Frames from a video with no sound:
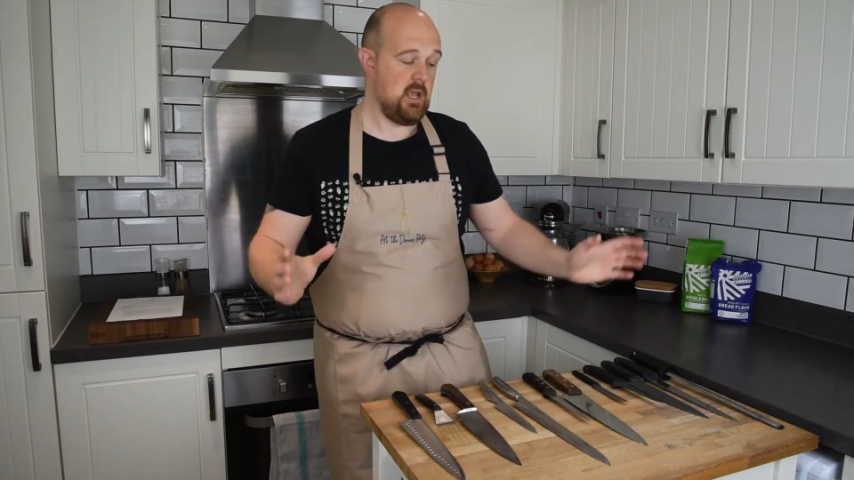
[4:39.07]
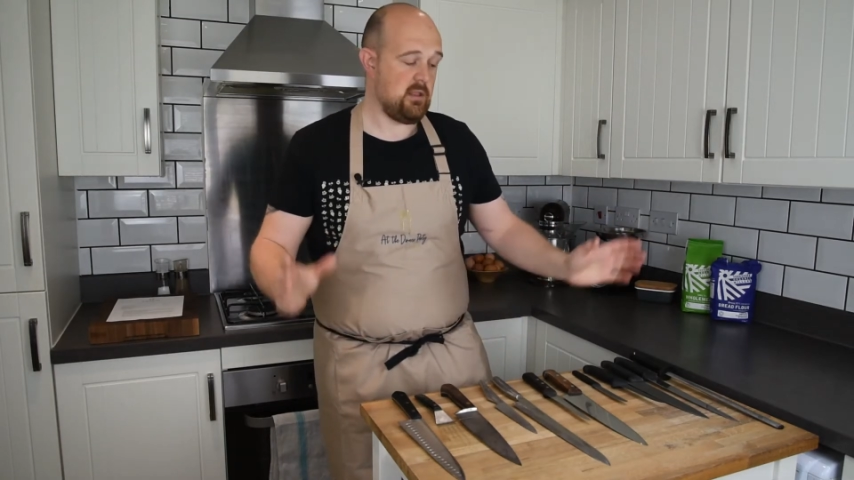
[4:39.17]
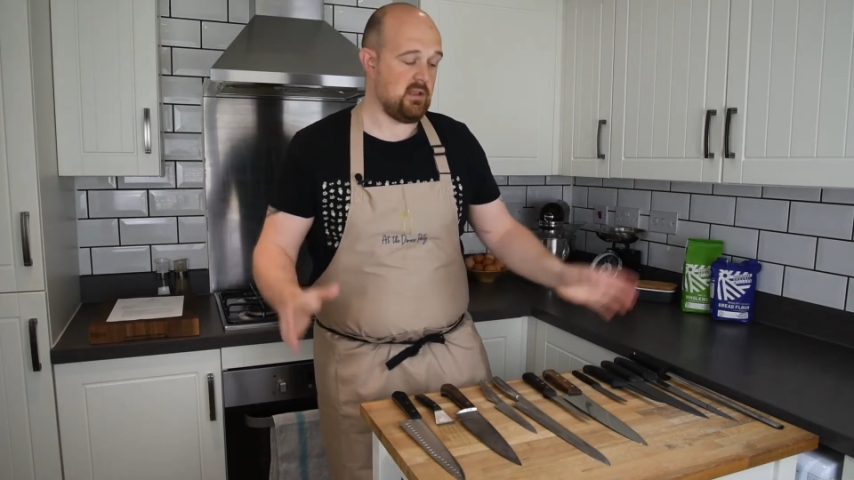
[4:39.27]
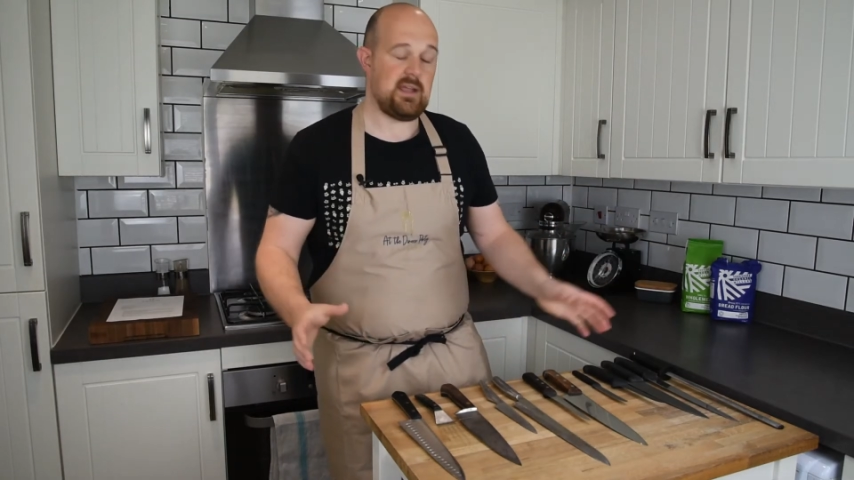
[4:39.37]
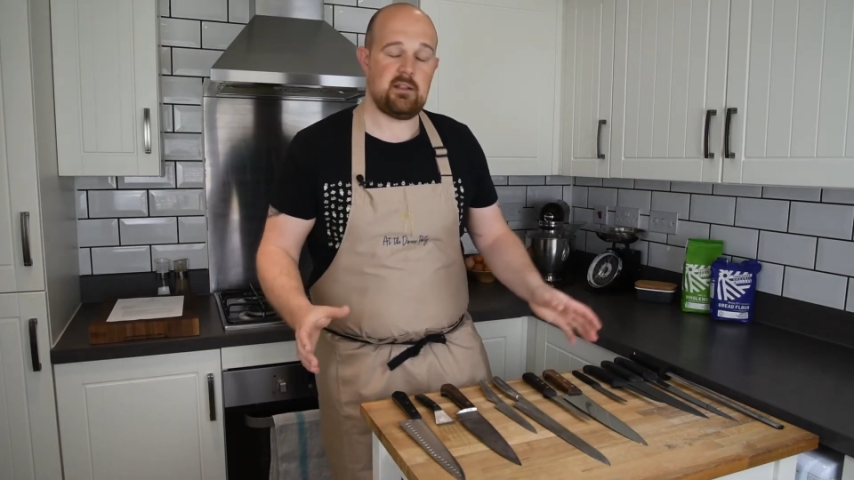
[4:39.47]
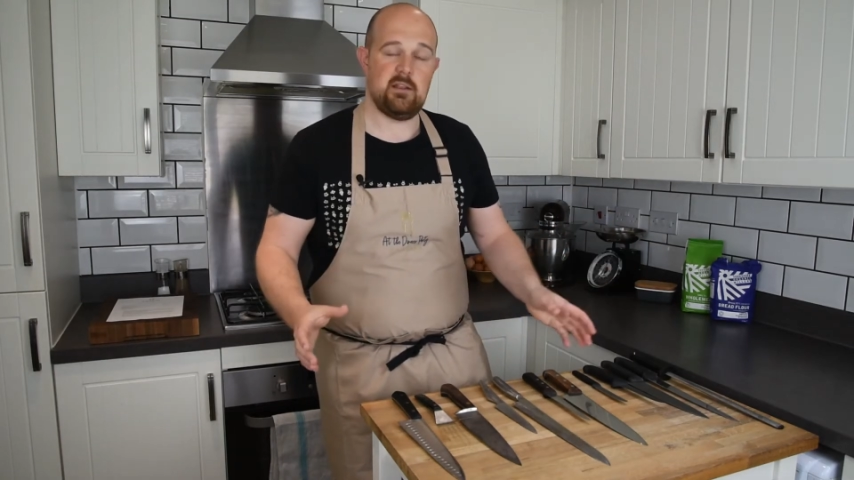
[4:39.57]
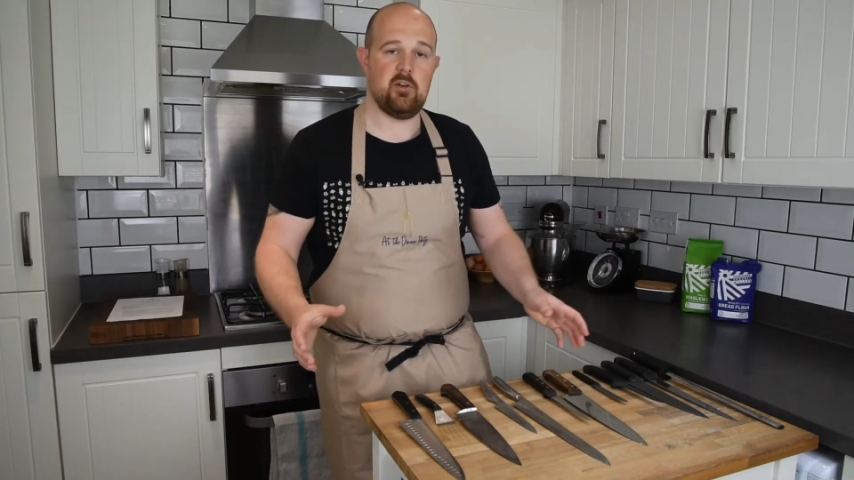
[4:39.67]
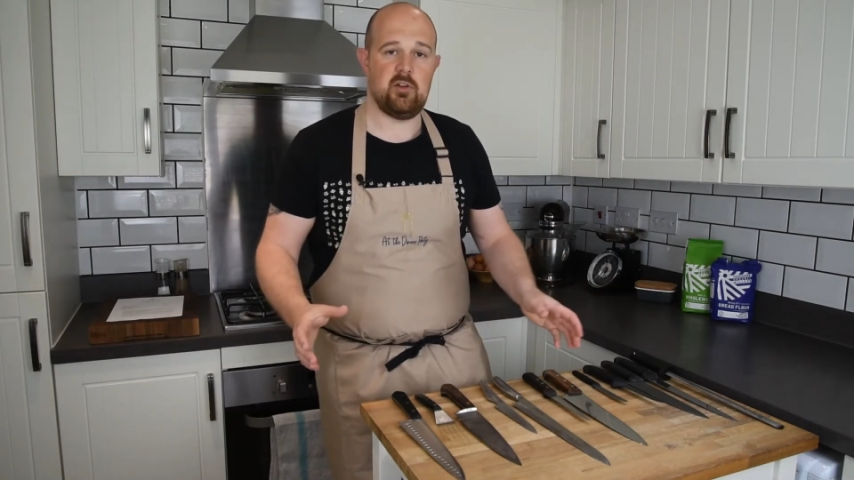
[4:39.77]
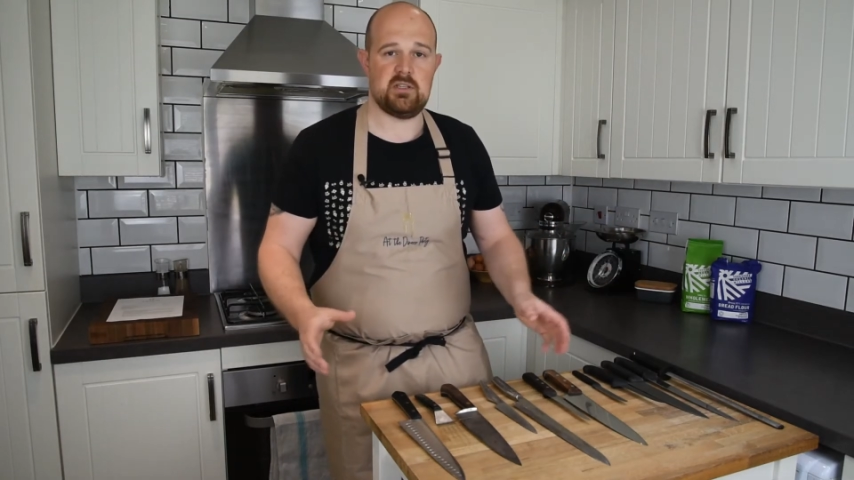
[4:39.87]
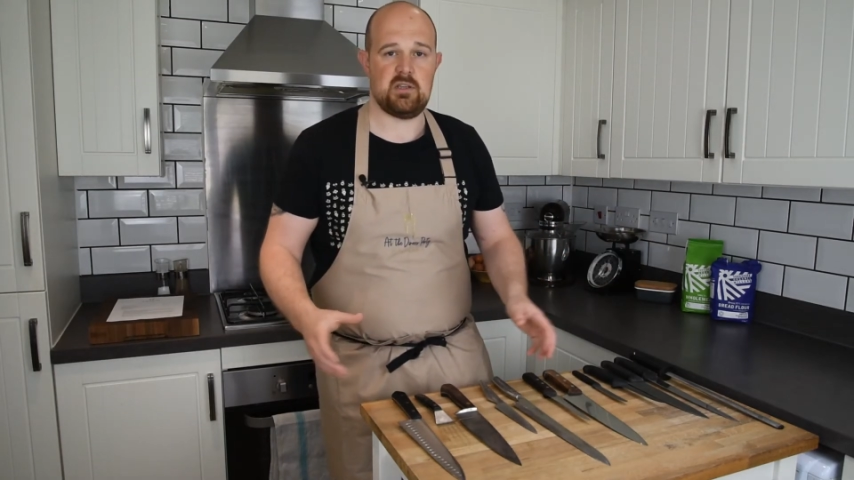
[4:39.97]
the
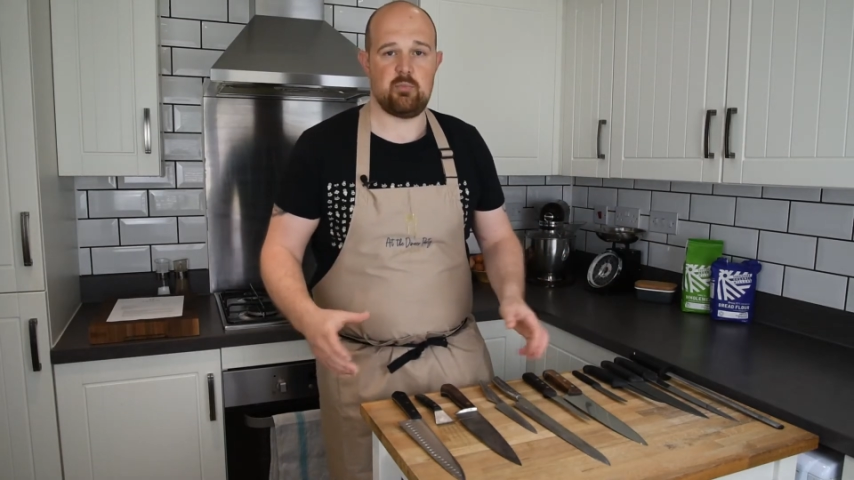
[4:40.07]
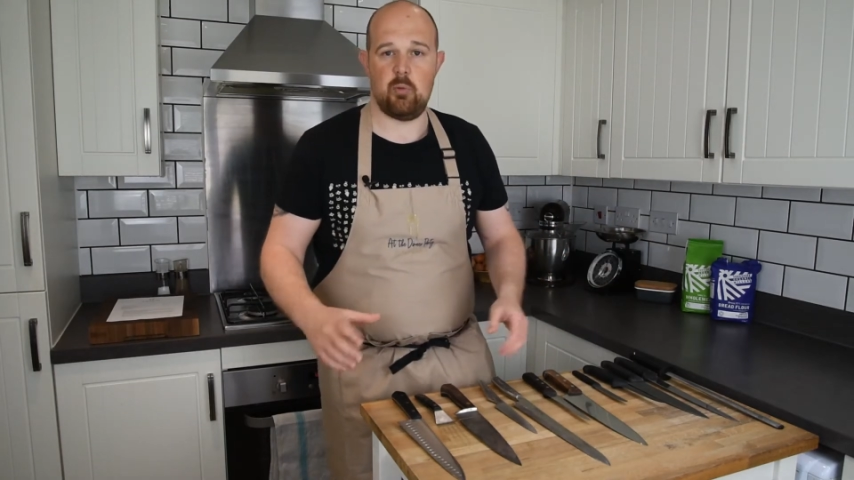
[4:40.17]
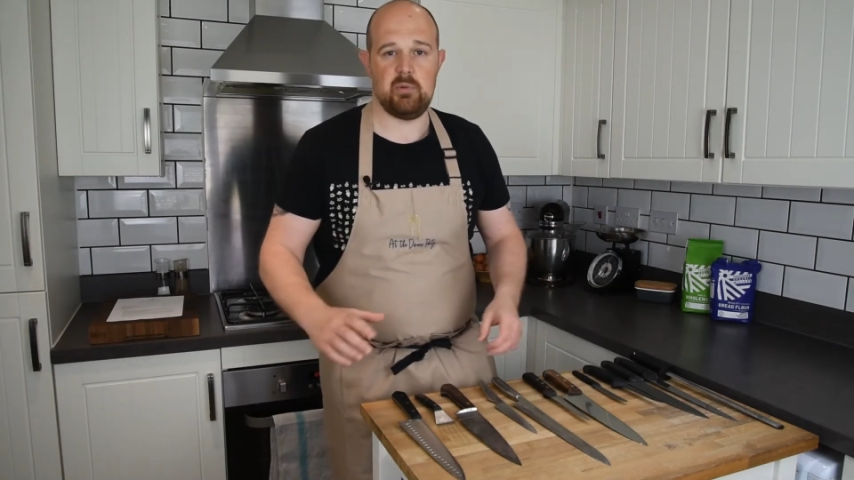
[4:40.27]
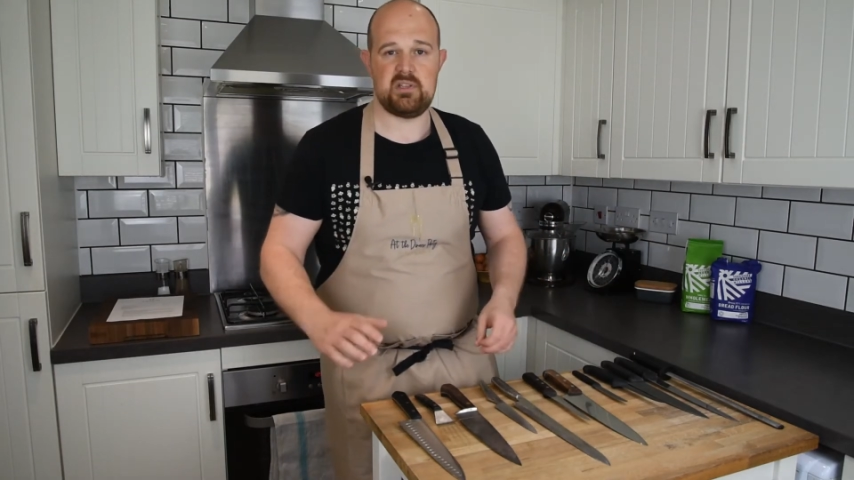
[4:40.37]
likelihood is you're probably